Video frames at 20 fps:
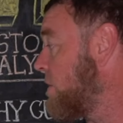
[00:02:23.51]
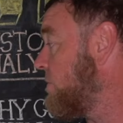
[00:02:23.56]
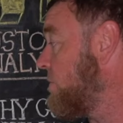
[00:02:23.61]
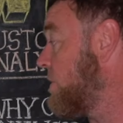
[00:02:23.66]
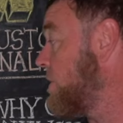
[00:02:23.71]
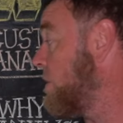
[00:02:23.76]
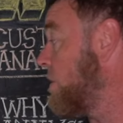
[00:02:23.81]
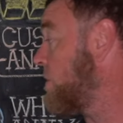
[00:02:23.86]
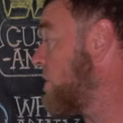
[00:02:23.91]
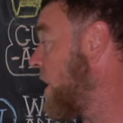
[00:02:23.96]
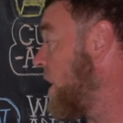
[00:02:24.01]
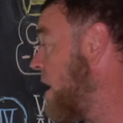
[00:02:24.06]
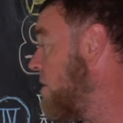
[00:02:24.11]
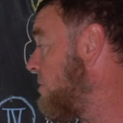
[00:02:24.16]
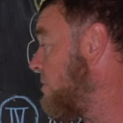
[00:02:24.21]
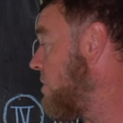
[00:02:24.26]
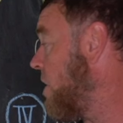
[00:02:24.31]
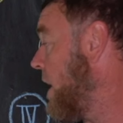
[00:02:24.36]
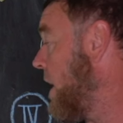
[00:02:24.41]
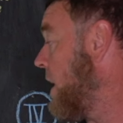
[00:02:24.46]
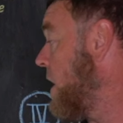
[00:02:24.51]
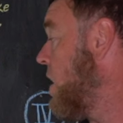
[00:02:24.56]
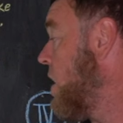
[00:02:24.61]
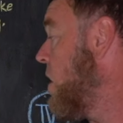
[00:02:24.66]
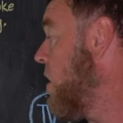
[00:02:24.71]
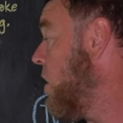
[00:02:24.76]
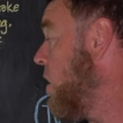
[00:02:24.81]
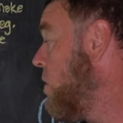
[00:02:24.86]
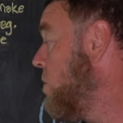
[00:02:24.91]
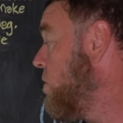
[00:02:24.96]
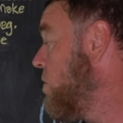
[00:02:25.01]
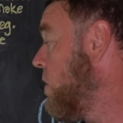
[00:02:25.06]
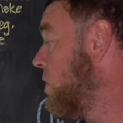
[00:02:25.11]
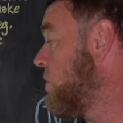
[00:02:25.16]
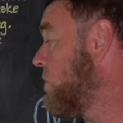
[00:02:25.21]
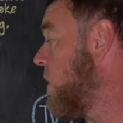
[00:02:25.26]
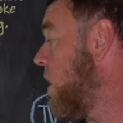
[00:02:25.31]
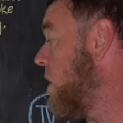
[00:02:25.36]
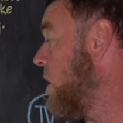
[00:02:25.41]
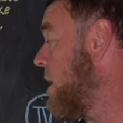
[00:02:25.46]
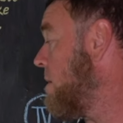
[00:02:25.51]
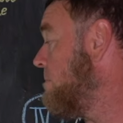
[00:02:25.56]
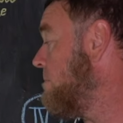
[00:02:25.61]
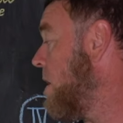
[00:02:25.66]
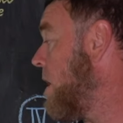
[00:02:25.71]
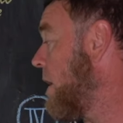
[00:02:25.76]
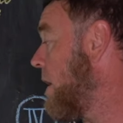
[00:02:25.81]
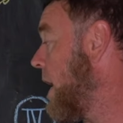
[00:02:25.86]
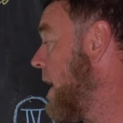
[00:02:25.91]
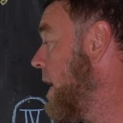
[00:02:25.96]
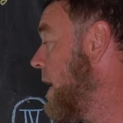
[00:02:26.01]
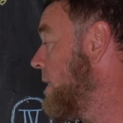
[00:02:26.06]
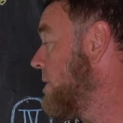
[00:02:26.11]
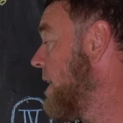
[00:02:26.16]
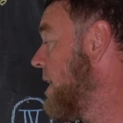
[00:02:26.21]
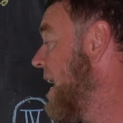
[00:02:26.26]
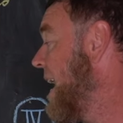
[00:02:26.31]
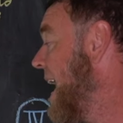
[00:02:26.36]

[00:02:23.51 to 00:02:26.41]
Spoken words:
discovering who your target market is